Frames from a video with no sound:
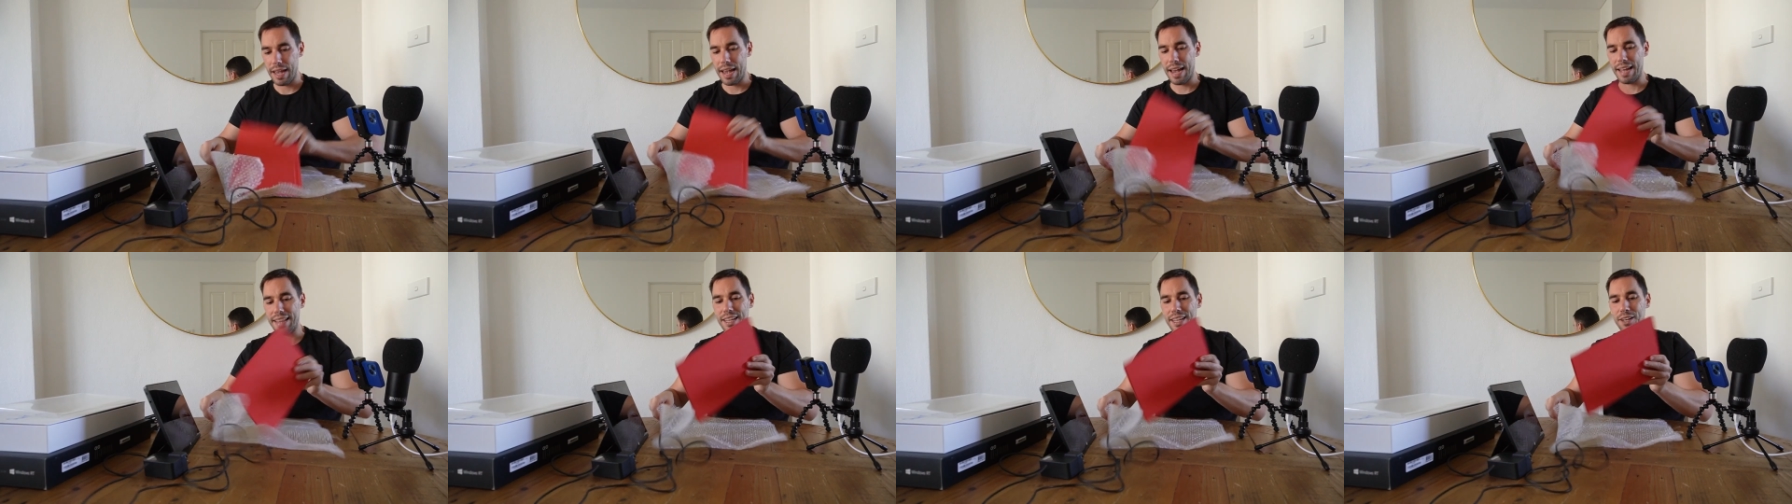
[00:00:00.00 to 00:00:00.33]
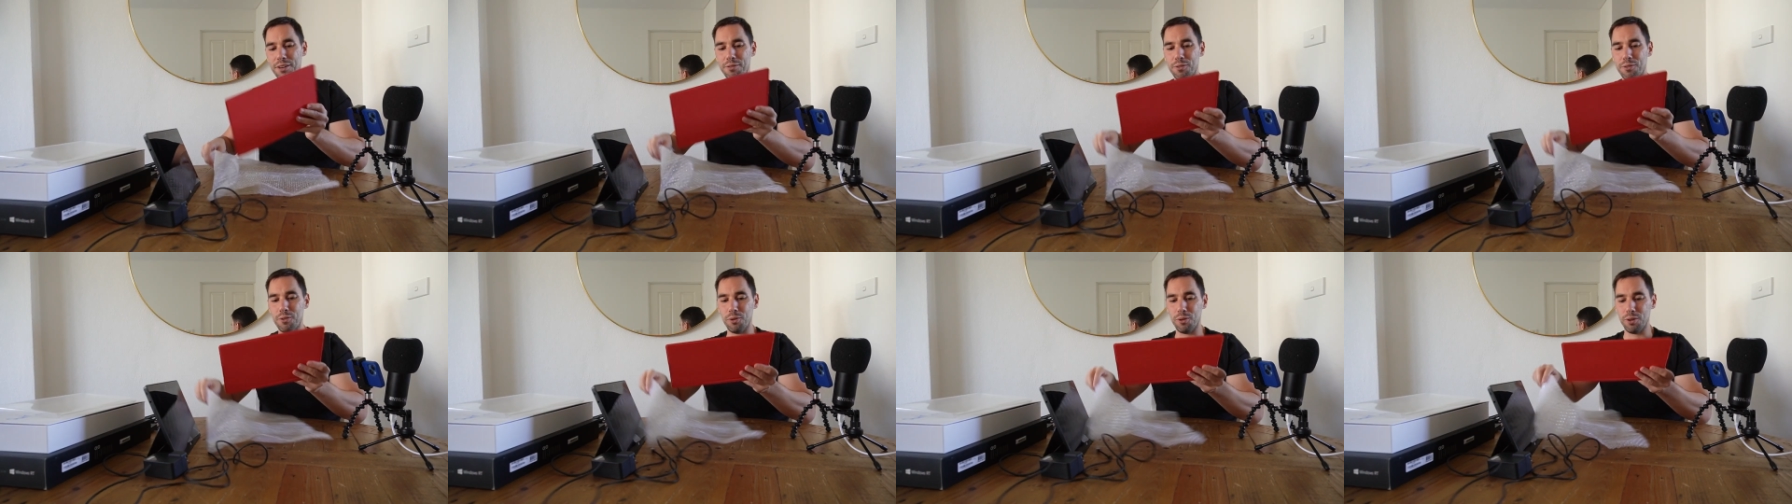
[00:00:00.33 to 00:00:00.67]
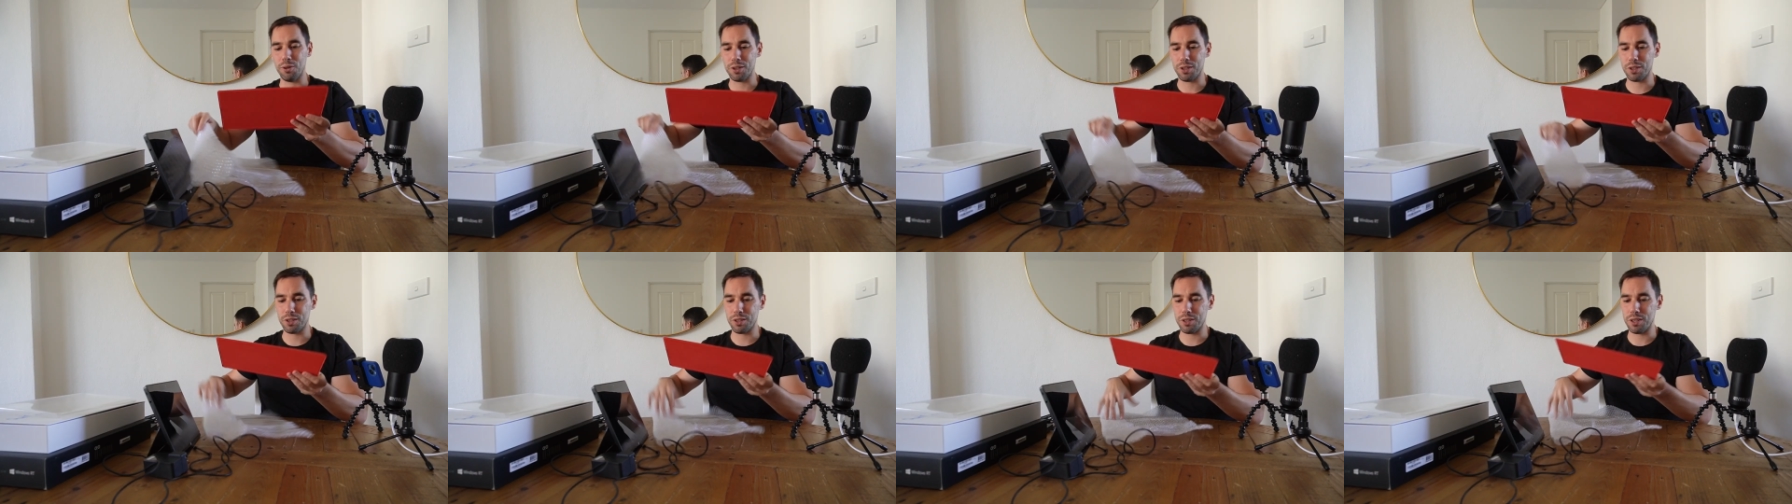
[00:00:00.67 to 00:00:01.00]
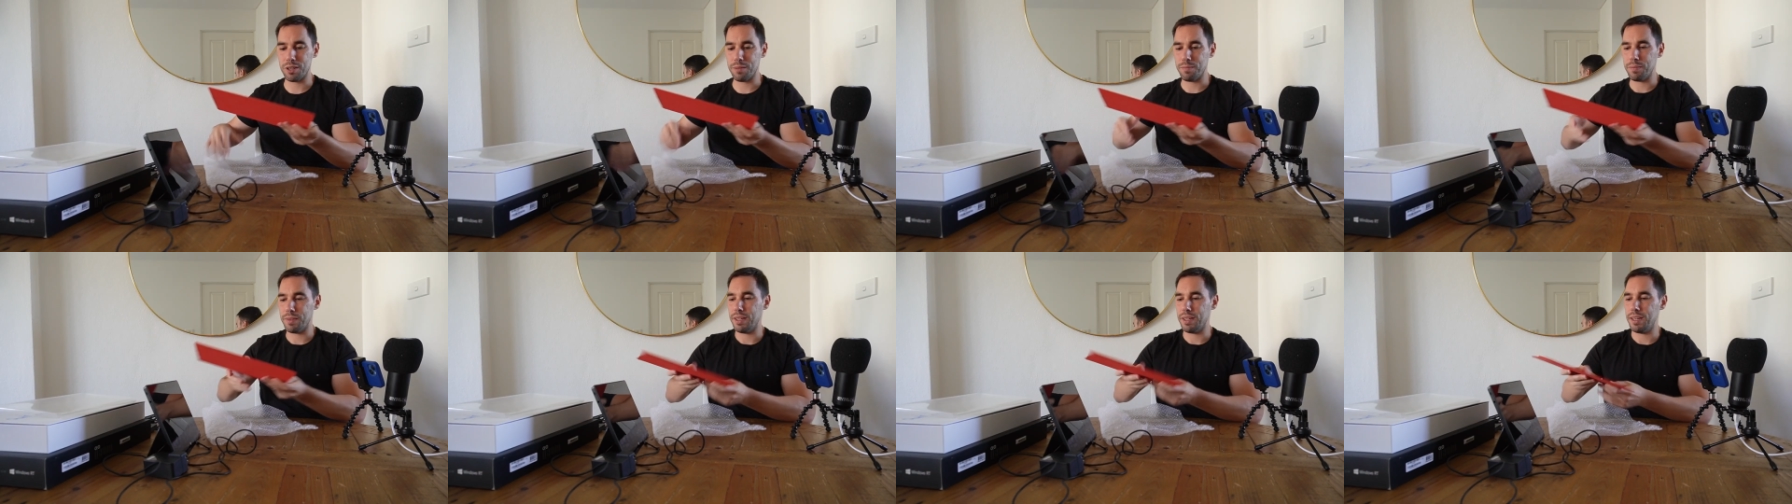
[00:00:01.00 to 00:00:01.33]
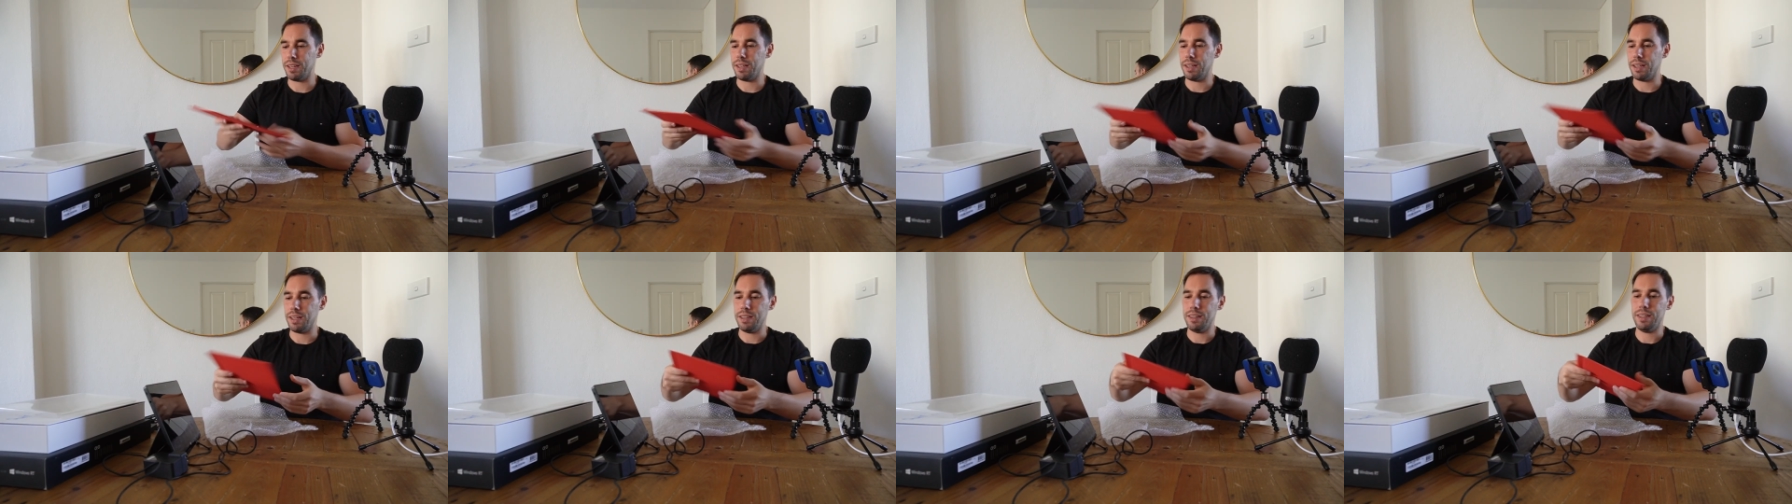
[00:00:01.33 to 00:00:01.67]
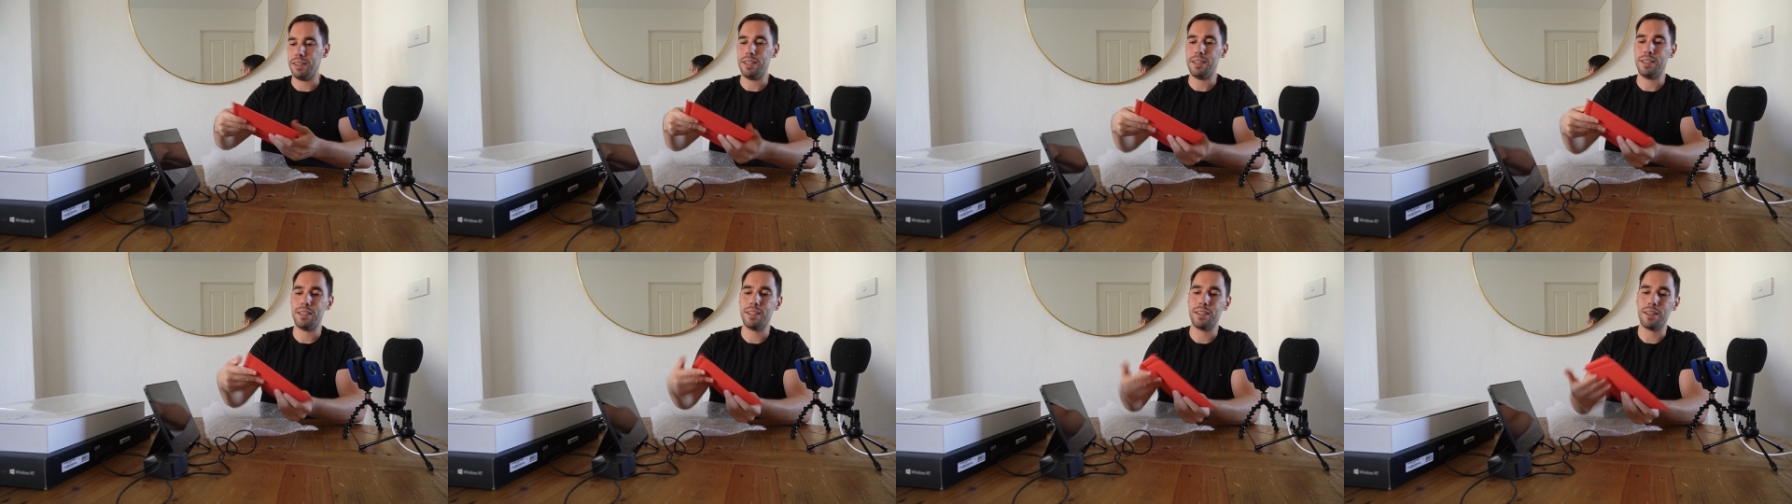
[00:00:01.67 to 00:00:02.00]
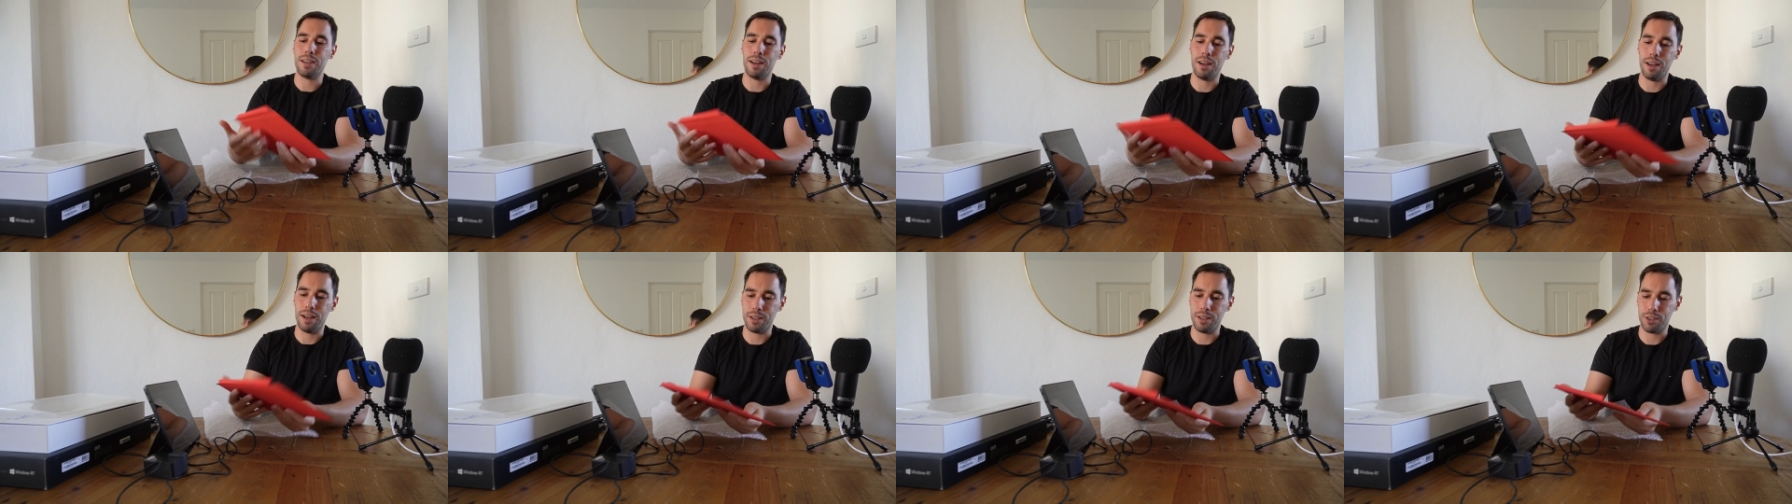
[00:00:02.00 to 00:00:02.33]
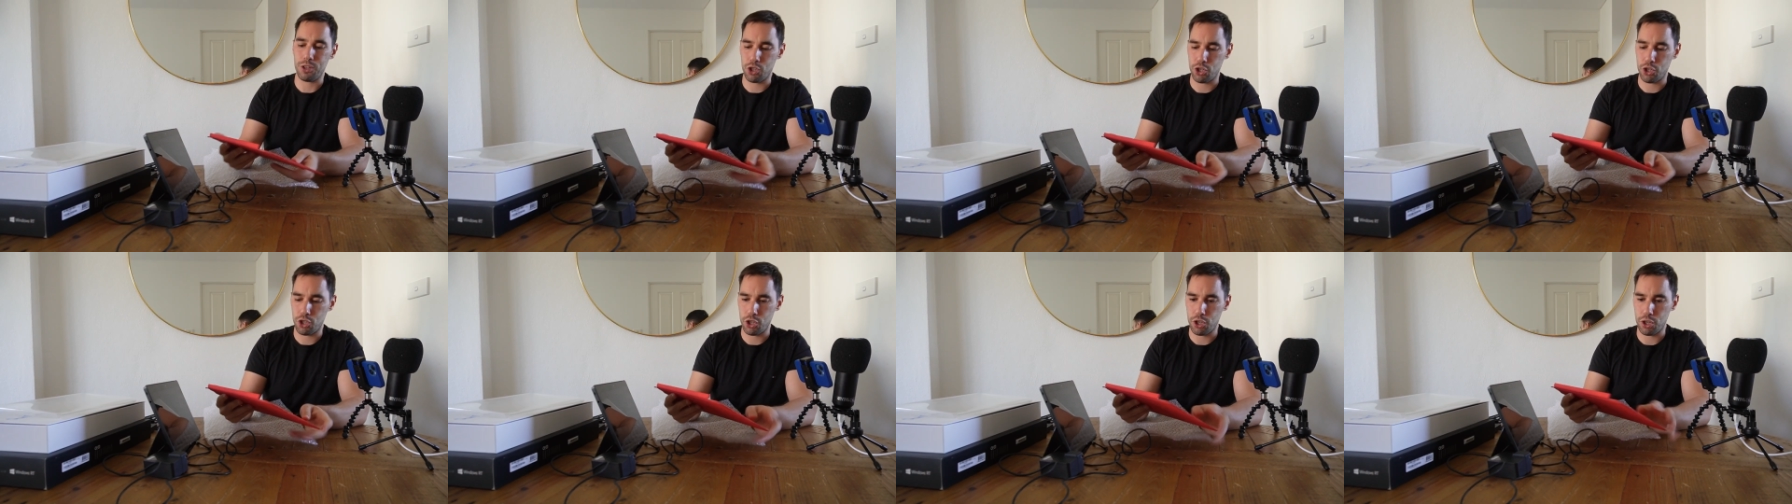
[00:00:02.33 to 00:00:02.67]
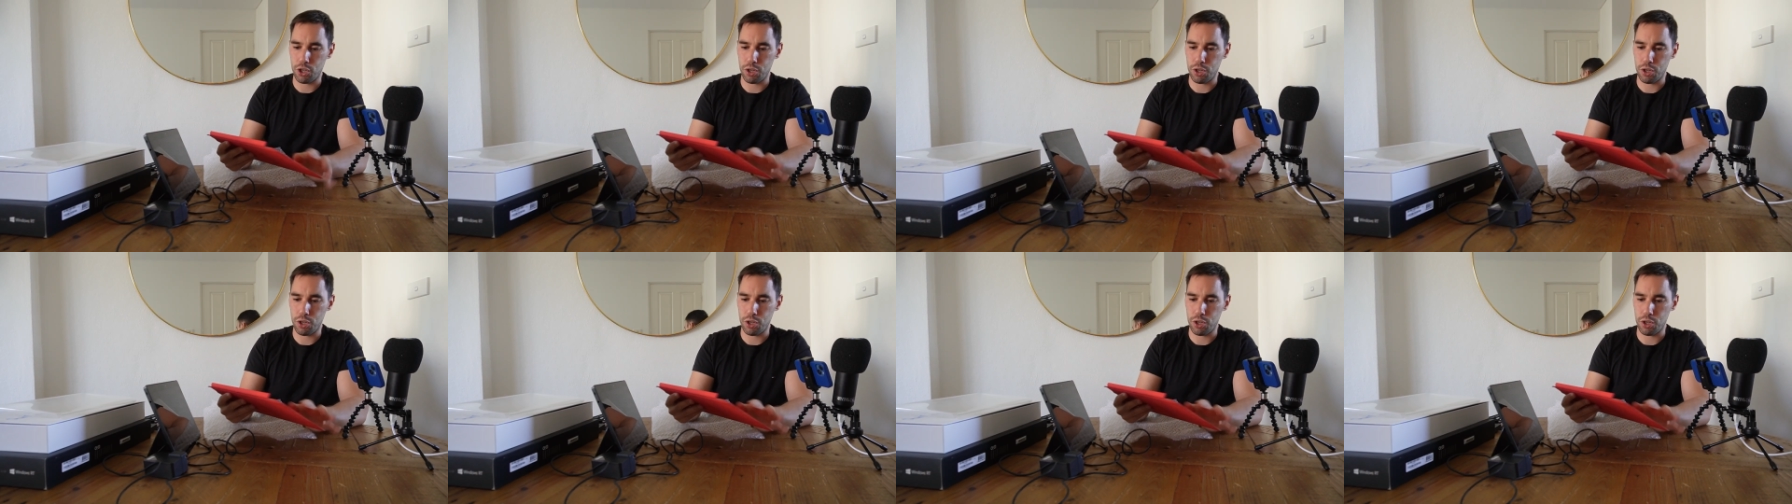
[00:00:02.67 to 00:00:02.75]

And then of course, the touch